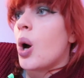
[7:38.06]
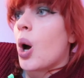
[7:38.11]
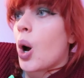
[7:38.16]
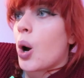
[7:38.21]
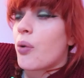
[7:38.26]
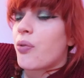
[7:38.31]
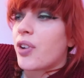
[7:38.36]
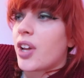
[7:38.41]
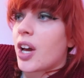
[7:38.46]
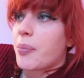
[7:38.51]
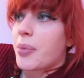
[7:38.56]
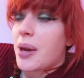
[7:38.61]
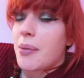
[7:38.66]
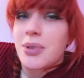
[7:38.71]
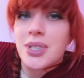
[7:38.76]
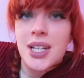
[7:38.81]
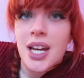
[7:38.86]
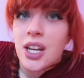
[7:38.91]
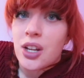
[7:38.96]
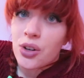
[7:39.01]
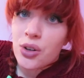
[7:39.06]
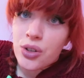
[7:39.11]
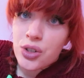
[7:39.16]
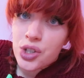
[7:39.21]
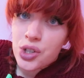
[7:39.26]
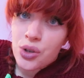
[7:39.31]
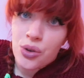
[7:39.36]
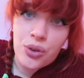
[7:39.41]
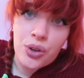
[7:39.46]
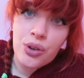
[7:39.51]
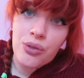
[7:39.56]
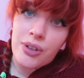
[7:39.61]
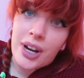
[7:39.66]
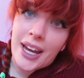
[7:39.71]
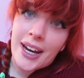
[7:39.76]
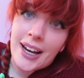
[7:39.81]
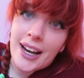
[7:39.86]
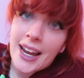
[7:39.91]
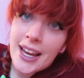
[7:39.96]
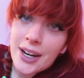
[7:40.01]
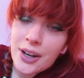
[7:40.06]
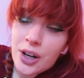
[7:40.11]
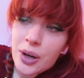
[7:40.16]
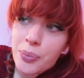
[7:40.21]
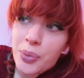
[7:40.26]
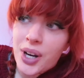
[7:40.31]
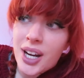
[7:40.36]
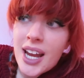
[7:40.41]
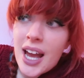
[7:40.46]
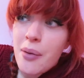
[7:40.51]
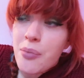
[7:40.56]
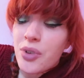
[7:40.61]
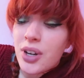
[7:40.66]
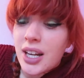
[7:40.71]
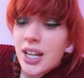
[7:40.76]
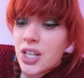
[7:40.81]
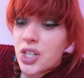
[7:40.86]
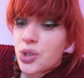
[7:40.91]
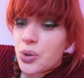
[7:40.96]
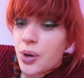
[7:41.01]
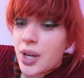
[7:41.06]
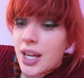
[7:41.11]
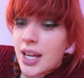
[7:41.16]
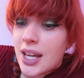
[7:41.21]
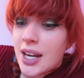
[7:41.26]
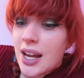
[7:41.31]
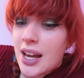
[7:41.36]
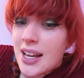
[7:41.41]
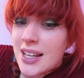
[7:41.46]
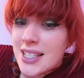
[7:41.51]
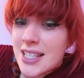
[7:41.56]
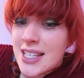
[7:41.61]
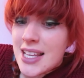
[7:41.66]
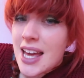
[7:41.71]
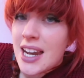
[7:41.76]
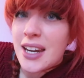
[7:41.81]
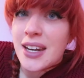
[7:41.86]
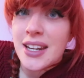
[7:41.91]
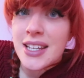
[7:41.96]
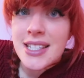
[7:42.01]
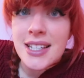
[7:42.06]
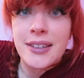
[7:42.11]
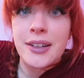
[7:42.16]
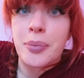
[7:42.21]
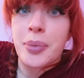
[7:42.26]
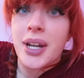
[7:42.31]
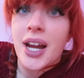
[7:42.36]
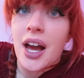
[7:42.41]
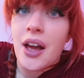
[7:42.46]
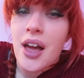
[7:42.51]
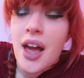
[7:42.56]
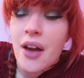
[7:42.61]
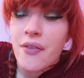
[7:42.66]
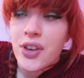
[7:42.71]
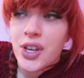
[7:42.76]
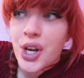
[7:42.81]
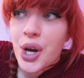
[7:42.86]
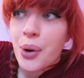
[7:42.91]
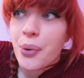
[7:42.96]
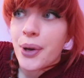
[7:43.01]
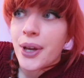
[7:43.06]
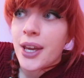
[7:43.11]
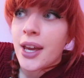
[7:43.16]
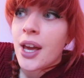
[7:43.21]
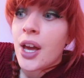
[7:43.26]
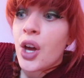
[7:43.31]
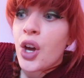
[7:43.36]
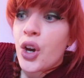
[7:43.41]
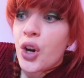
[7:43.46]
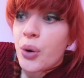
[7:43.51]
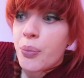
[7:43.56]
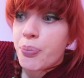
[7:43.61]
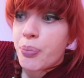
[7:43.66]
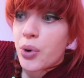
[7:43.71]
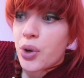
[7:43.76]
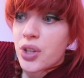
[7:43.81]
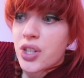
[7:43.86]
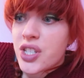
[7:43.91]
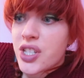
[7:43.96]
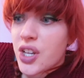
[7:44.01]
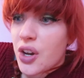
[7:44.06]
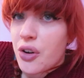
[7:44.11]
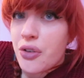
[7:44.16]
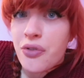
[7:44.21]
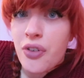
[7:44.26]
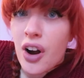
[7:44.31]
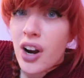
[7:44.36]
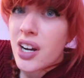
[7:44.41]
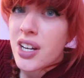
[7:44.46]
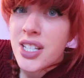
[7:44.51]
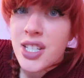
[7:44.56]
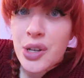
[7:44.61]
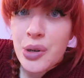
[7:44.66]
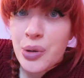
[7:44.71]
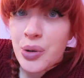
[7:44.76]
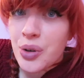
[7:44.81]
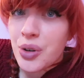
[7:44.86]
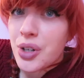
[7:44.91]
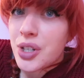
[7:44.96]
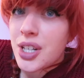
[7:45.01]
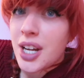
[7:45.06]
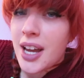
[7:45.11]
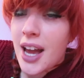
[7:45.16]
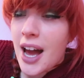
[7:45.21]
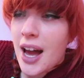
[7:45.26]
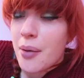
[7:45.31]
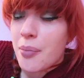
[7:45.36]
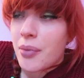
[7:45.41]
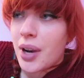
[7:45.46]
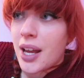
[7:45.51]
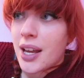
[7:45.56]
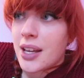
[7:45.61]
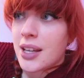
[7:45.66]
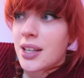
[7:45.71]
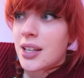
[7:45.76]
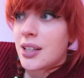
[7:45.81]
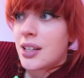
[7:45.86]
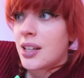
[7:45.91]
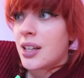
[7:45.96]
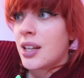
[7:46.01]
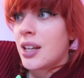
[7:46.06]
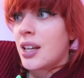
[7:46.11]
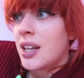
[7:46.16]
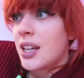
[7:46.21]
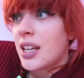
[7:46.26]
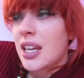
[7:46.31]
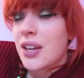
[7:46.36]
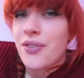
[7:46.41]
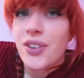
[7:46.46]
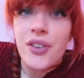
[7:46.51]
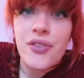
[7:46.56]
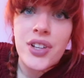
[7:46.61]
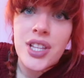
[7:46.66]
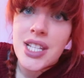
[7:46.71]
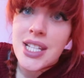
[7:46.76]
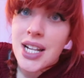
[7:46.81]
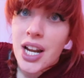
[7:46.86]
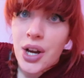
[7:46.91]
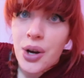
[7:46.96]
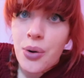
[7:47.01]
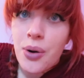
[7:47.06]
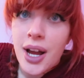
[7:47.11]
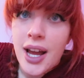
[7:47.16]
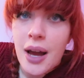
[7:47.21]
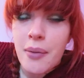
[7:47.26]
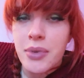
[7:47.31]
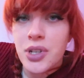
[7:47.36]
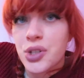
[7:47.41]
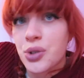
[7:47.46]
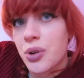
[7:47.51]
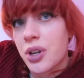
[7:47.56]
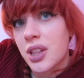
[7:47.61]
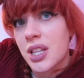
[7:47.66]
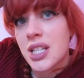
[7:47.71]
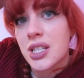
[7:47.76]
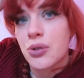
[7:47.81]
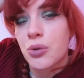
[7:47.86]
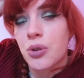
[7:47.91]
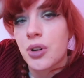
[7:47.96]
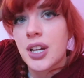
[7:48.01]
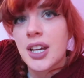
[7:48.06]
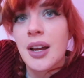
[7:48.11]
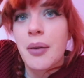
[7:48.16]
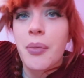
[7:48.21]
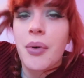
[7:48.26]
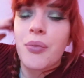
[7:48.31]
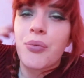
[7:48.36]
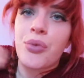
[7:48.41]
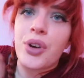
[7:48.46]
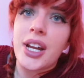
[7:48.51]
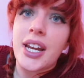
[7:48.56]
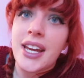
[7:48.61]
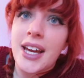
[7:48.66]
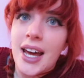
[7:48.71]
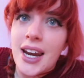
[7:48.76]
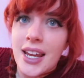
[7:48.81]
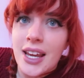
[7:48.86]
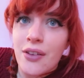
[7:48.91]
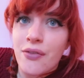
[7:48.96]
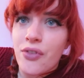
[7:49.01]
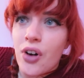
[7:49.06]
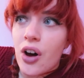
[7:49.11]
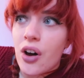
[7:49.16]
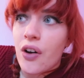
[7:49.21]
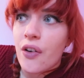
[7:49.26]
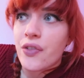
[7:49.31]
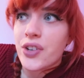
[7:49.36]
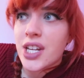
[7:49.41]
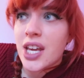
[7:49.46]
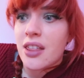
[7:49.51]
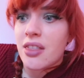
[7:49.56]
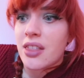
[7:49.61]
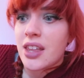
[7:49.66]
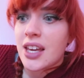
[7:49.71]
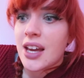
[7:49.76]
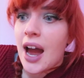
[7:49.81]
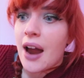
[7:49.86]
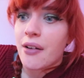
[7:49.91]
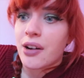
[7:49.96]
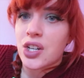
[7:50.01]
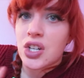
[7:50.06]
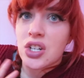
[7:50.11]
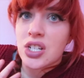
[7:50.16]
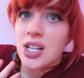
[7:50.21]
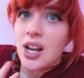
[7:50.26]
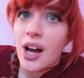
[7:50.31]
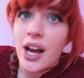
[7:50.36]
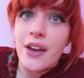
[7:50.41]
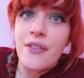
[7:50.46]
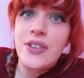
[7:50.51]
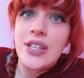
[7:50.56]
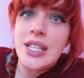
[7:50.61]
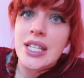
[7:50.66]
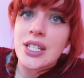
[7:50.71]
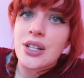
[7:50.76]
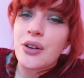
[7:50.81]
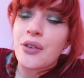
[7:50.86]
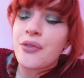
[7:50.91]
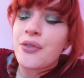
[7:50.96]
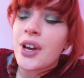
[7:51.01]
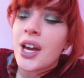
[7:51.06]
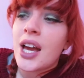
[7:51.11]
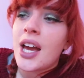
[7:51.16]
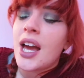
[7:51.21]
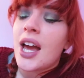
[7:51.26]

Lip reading: Hopefully I'll be able to get a good chunk read later, but I am really enjoying it. As I said, it is a little bit heavy going, but so far so good. I am, like, even if it's slow, I am enjoying the story. I'm really getting involved in the characters' lives and stuff.